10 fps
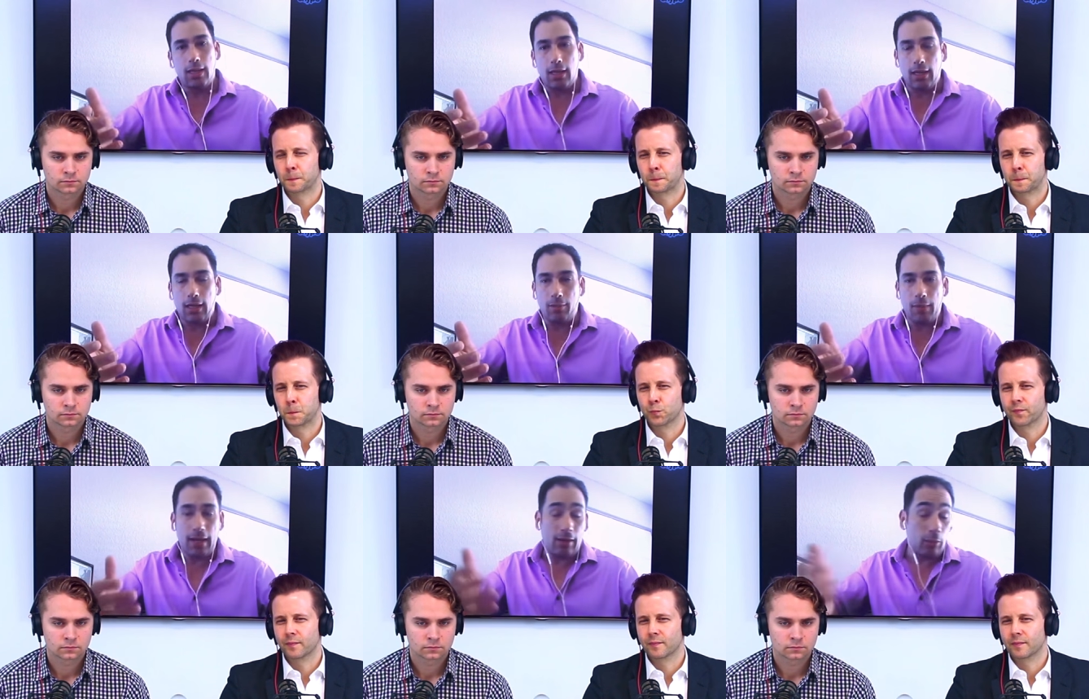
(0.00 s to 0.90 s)
Speaker 1: um,
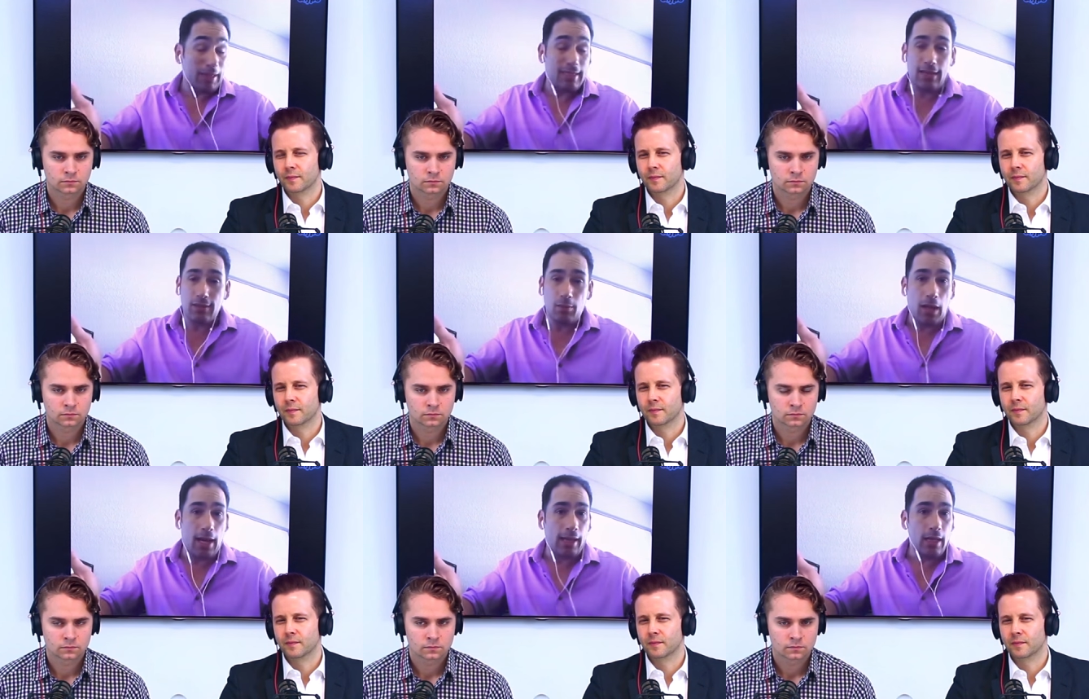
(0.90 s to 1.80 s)
and it'll be tested
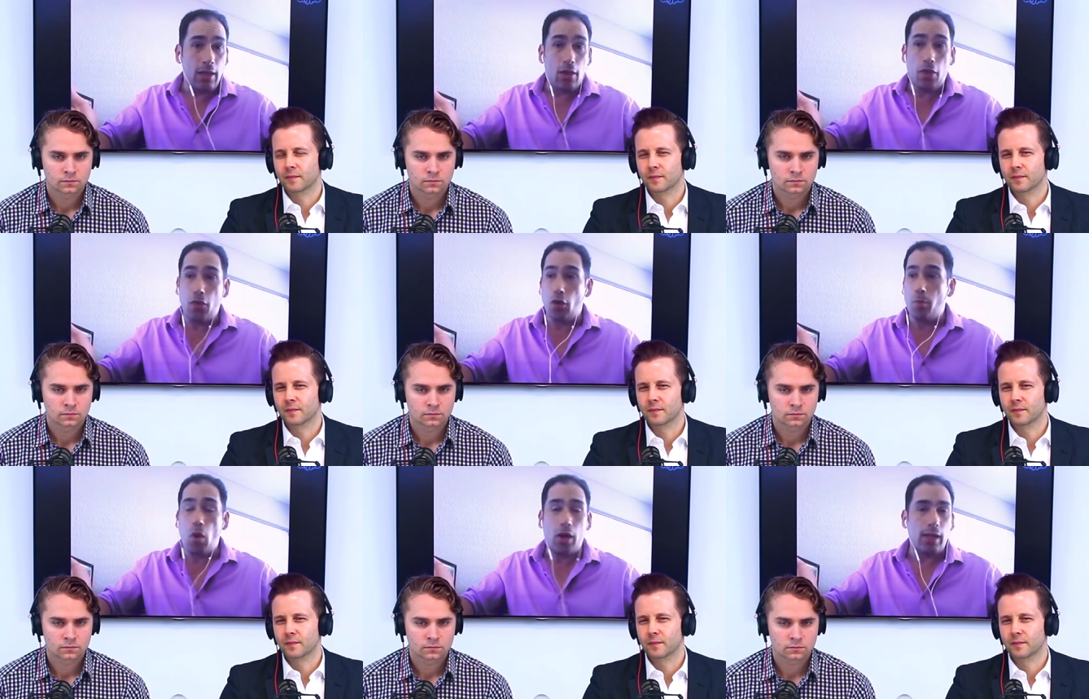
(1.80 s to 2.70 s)
by
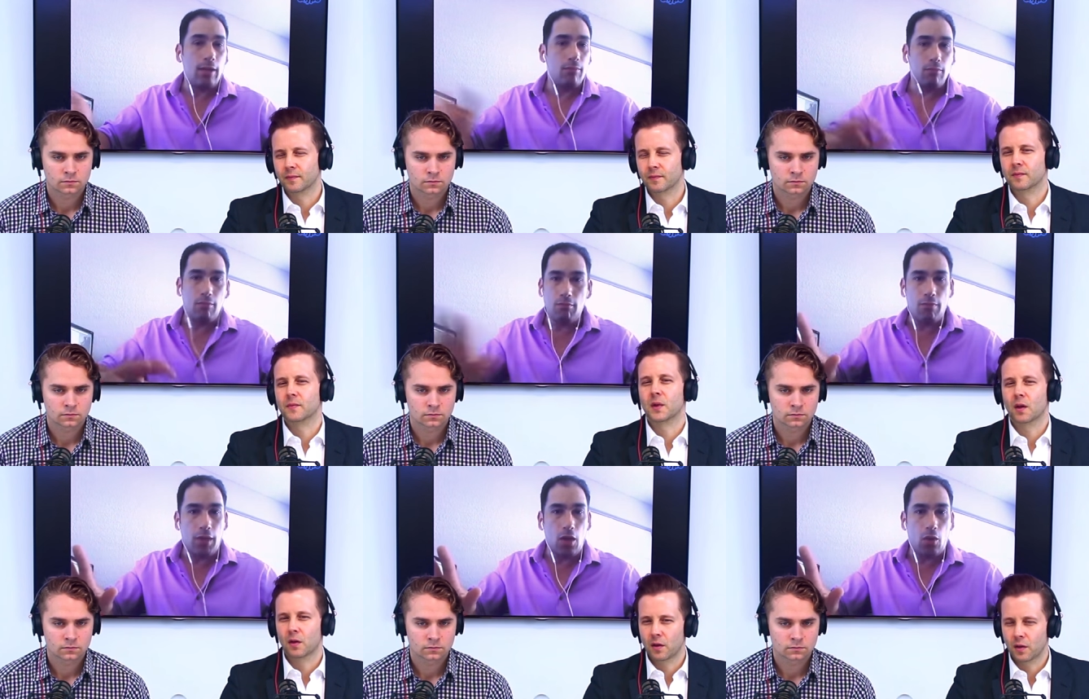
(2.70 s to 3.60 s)
third-party,
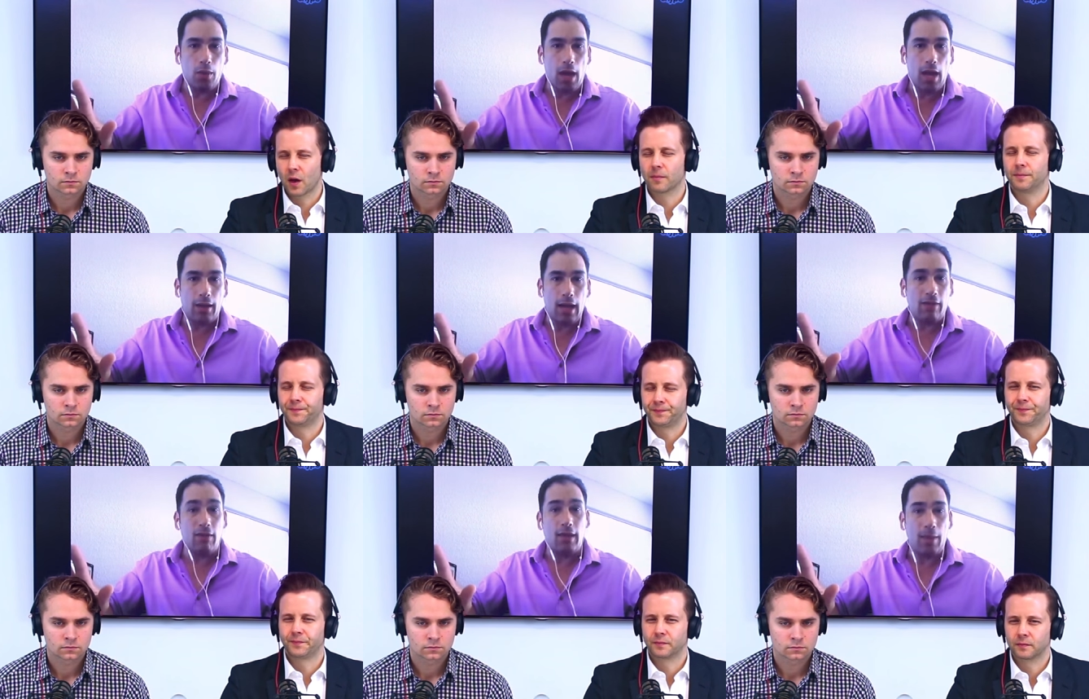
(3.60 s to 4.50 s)
you know, not yeah. not
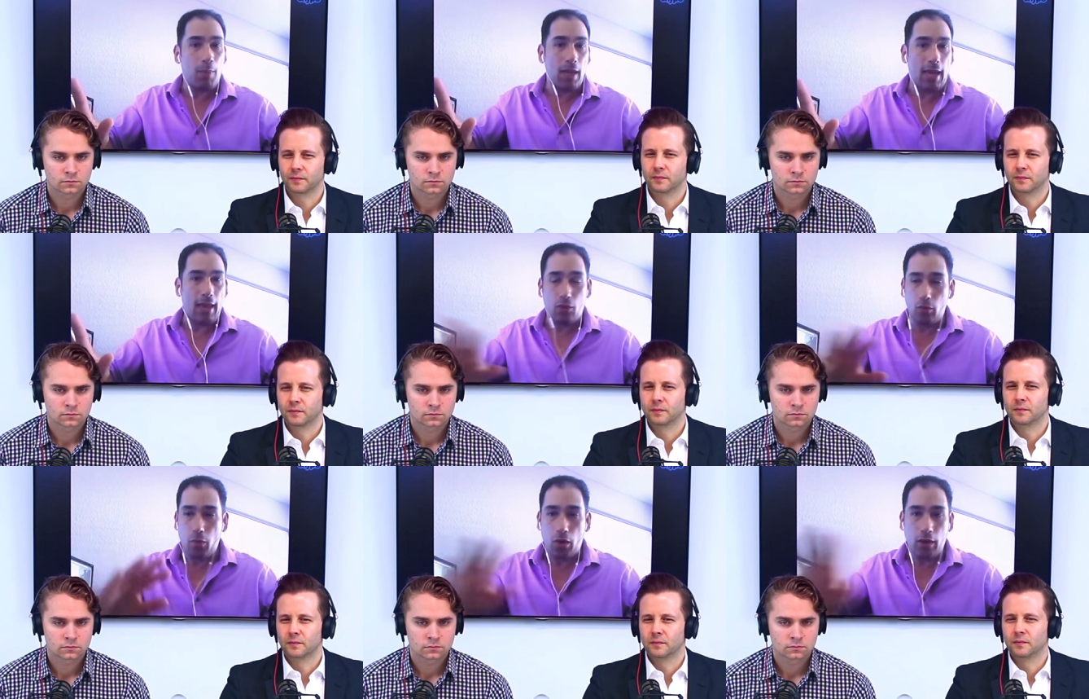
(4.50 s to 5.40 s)
even the A P A,
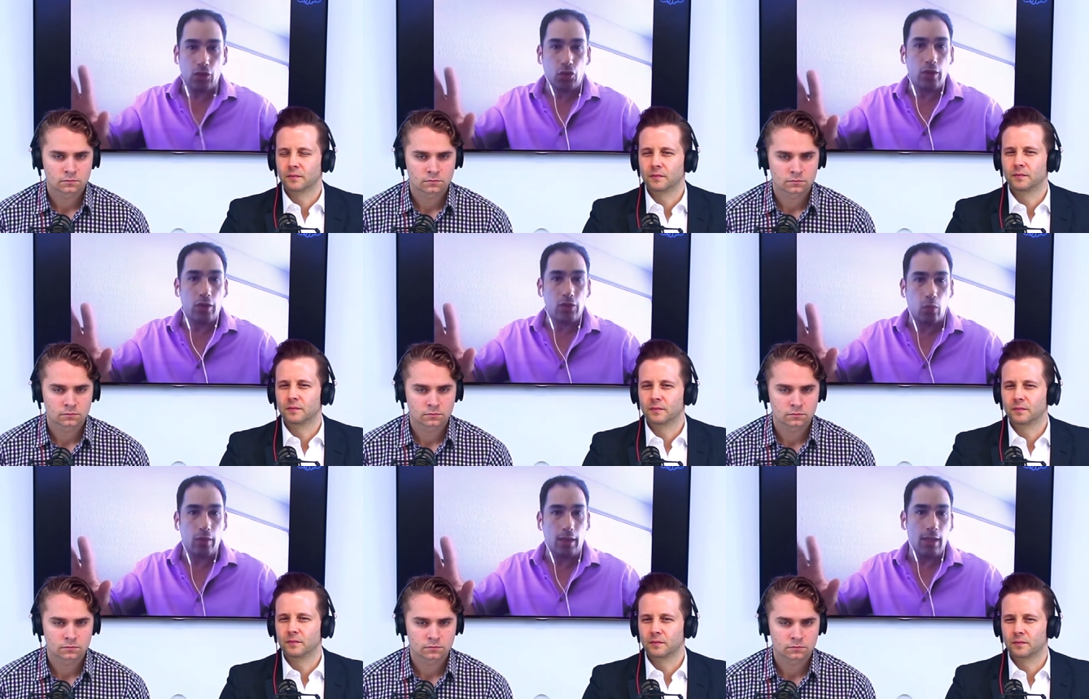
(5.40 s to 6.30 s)
third-party
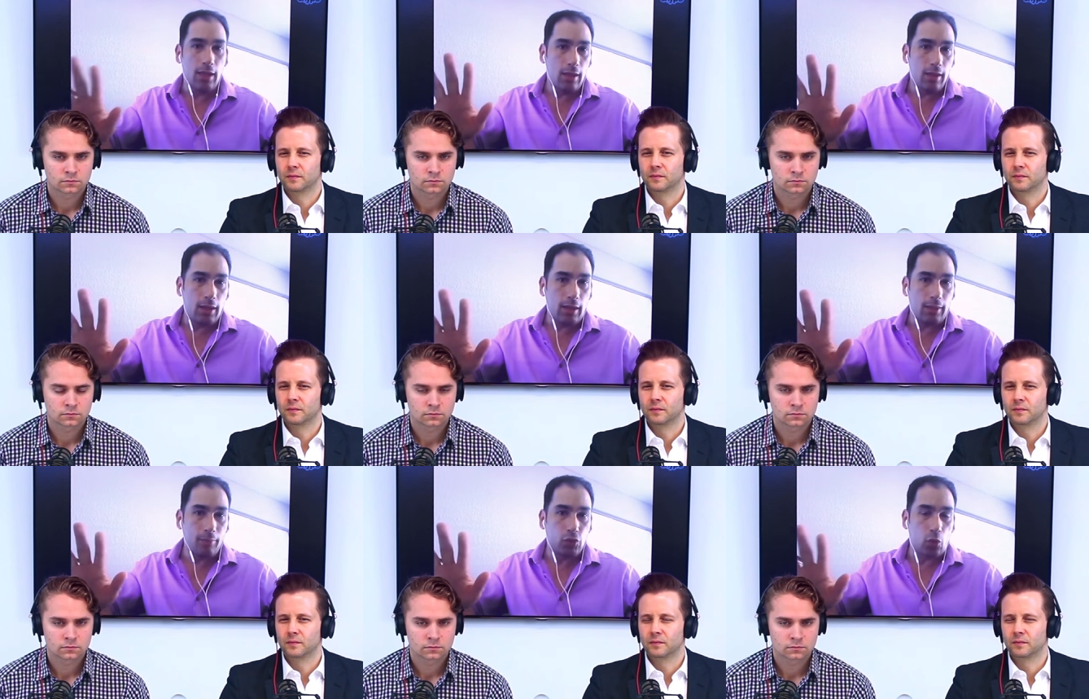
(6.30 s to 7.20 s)
trustworthy
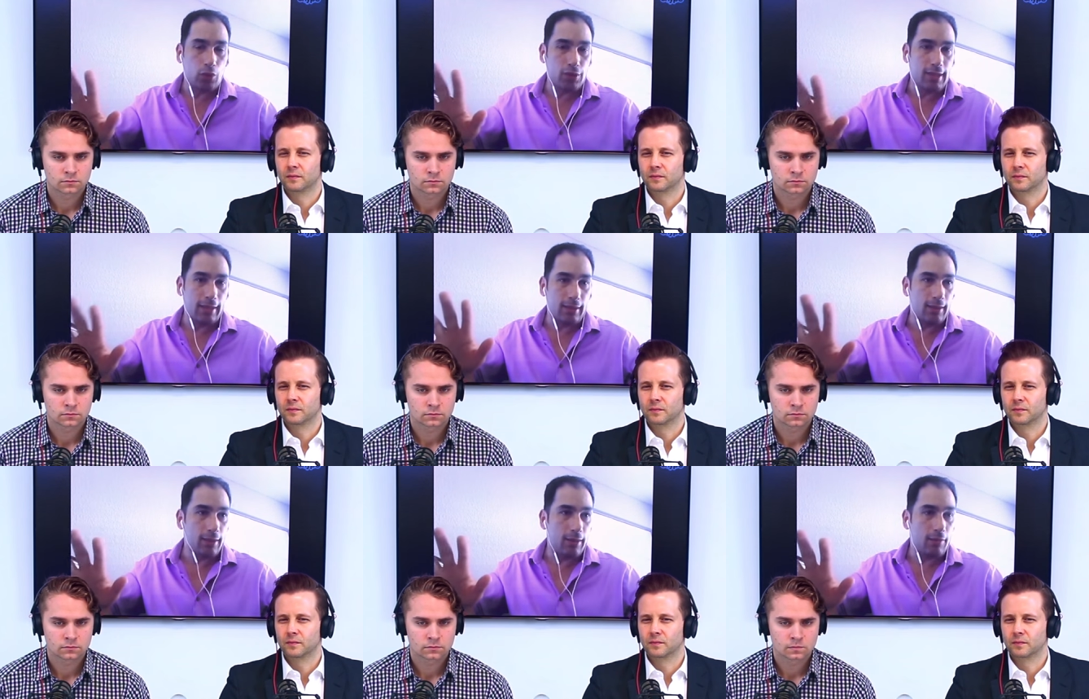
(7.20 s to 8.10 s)
um, sources that the
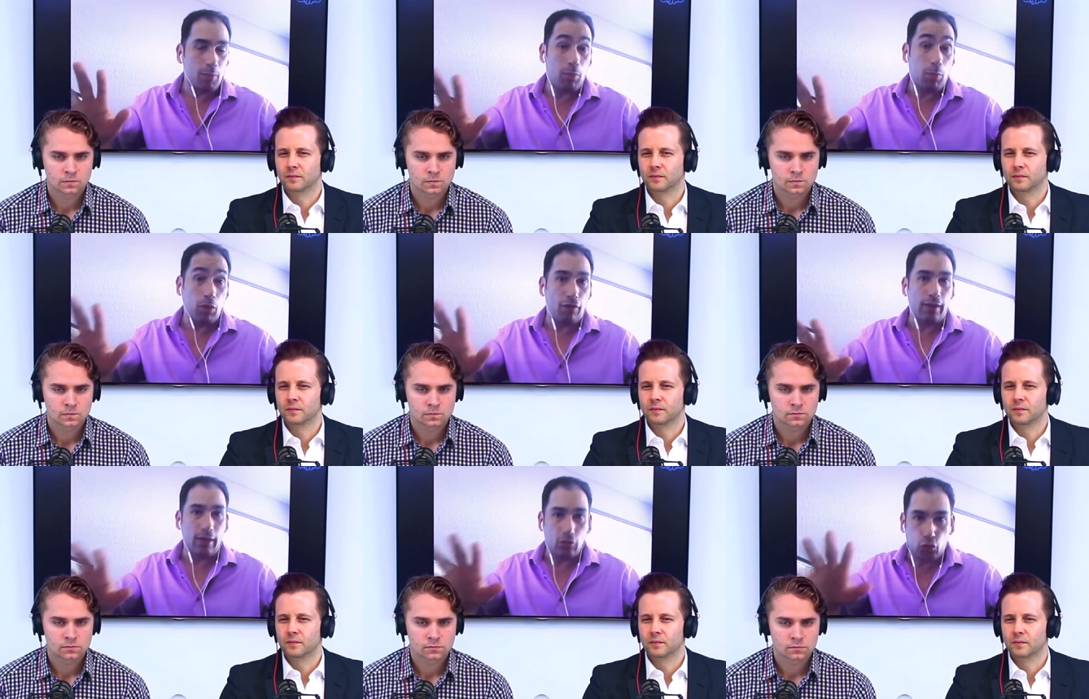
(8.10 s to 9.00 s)
the people of
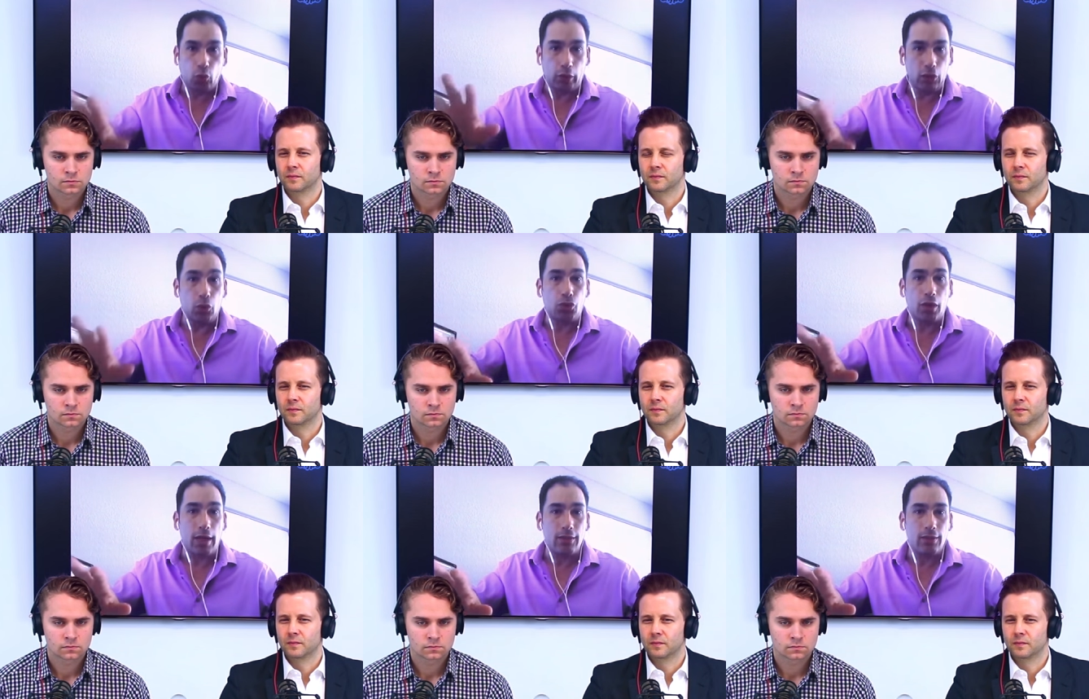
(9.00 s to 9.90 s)
Flint truly do
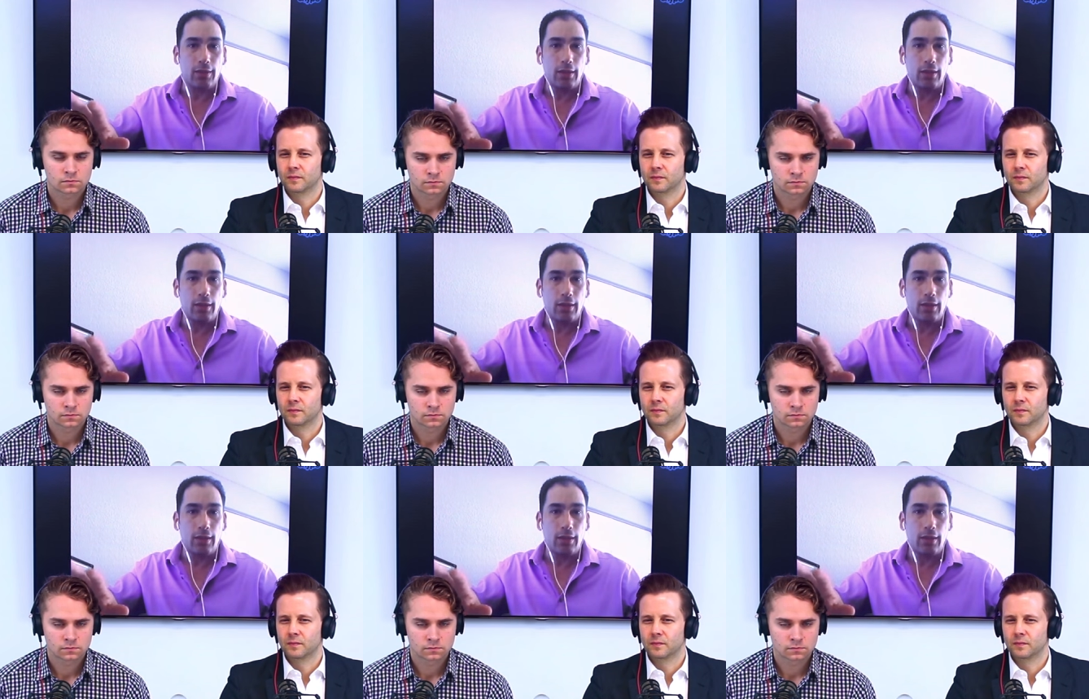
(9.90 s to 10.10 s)
trust.